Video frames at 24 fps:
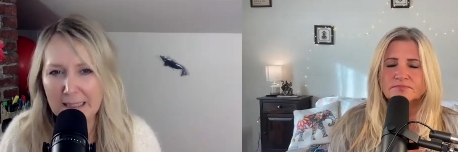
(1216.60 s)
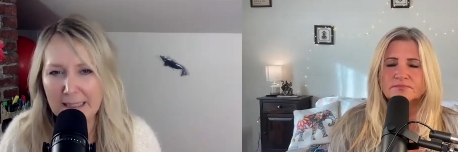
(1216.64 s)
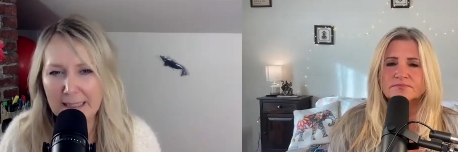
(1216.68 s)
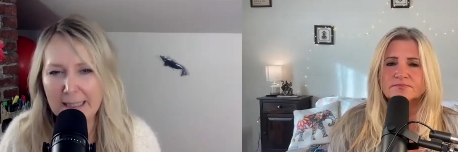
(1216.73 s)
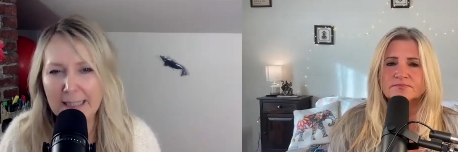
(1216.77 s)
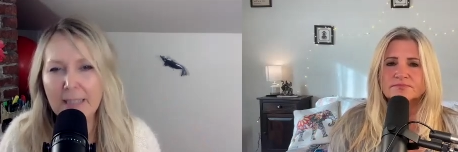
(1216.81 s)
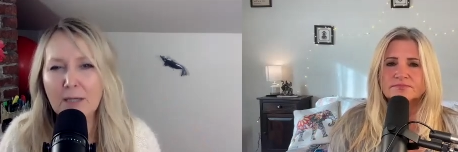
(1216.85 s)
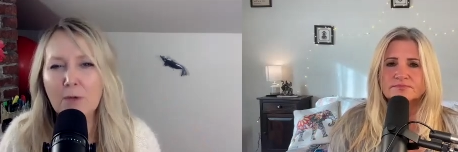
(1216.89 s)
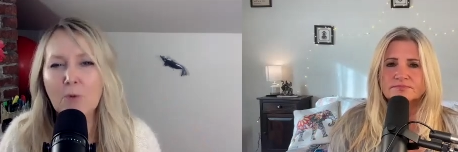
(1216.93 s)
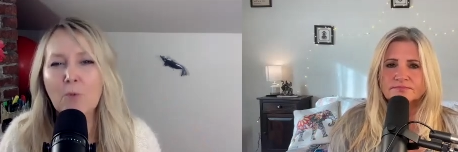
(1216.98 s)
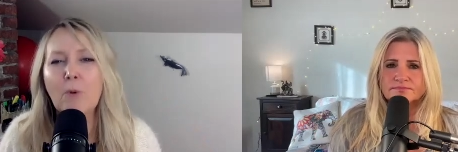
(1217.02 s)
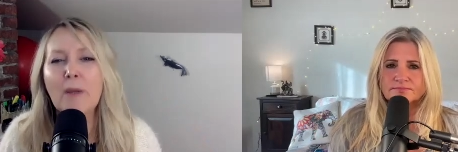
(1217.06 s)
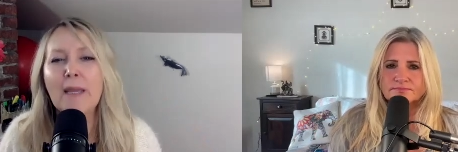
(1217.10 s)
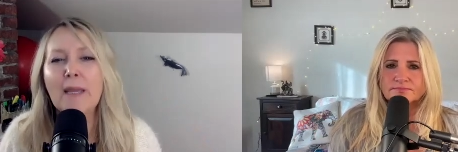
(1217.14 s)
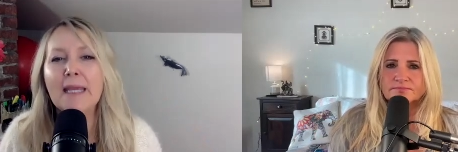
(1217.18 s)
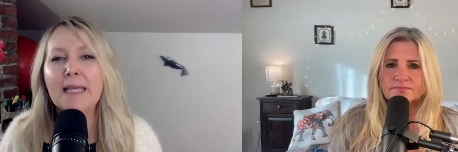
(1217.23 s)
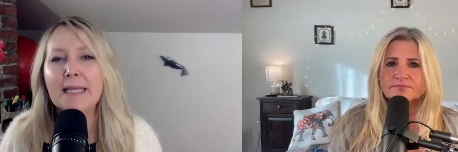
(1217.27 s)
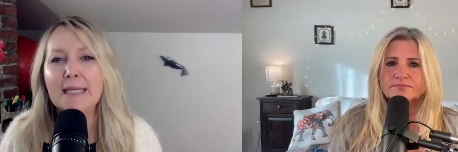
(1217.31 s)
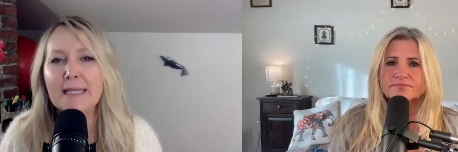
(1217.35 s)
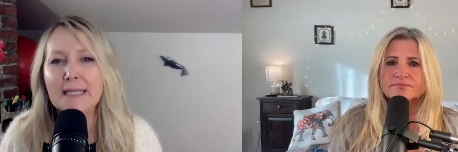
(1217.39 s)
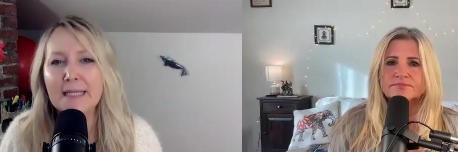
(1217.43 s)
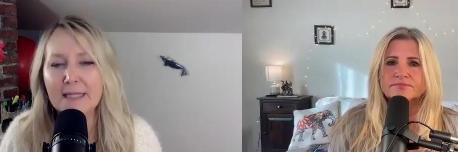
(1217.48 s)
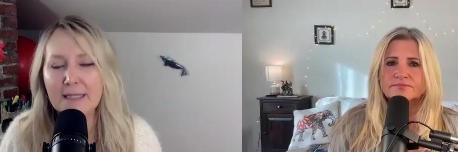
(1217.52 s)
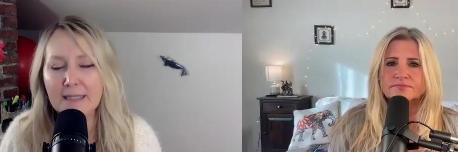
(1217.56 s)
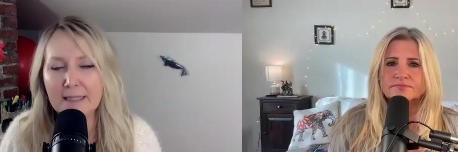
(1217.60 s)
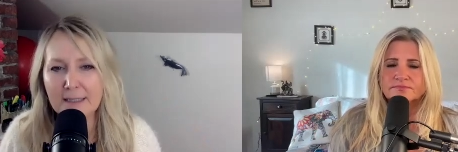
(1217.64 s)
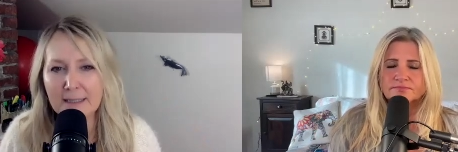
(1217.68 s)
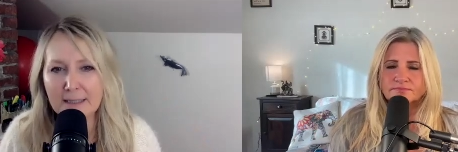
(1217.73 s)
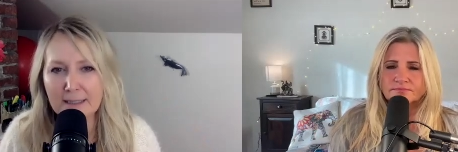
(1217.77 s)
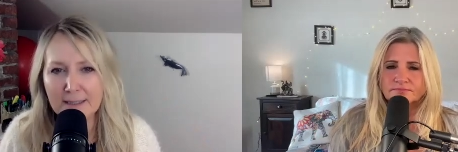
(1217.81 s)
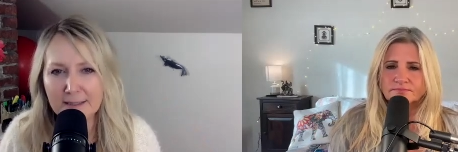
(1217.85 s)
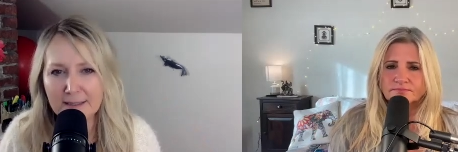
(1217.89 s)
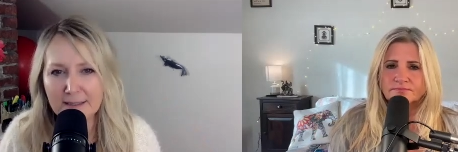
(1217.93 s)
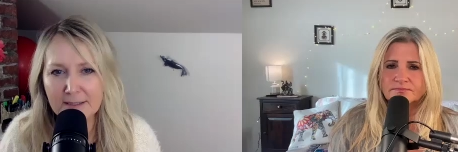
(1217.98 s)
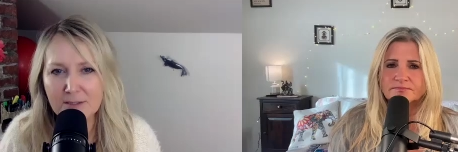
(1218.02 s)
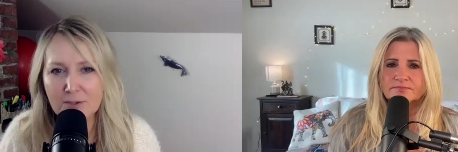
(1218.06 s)
Speaker 1: like awakening
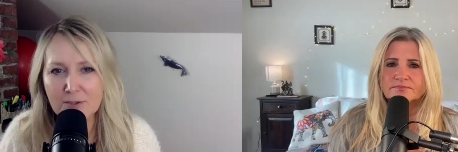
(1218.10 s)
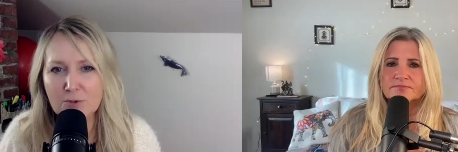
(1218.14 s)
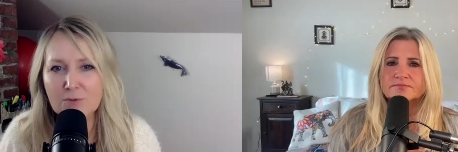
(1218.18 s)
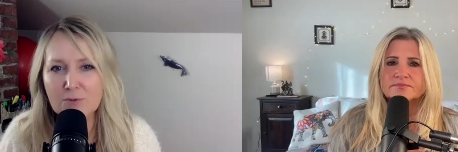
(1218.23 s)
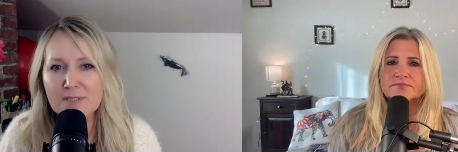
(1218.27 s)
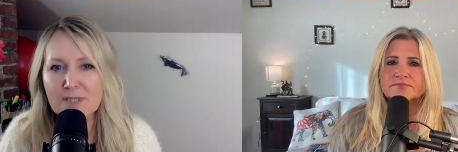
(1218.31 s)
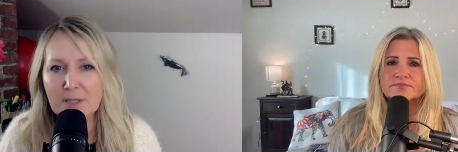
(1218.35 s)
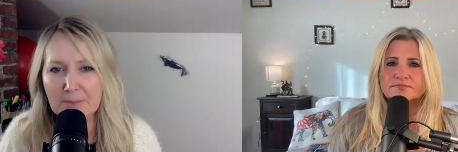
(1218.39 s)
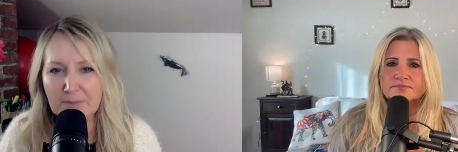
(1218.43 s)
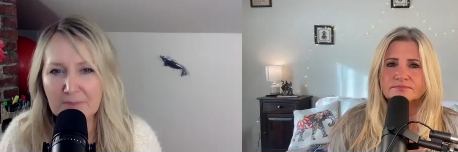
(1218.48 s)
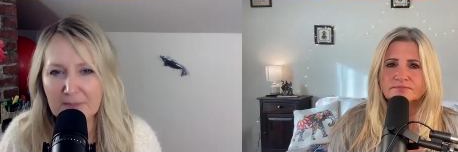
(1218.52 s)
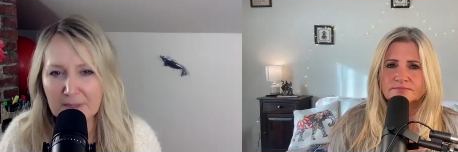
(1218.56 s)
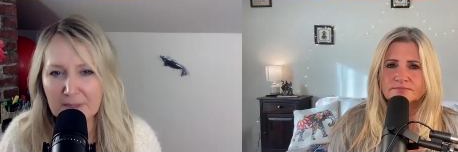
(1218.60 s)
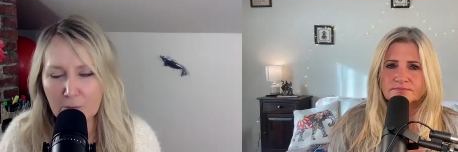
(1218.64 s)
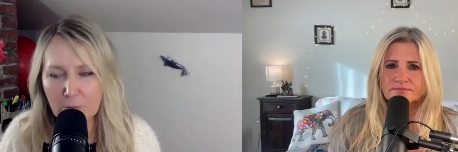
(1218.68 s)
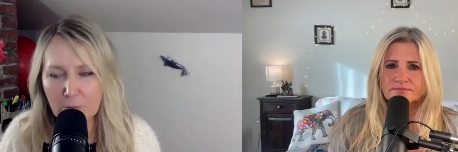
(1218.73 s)
to something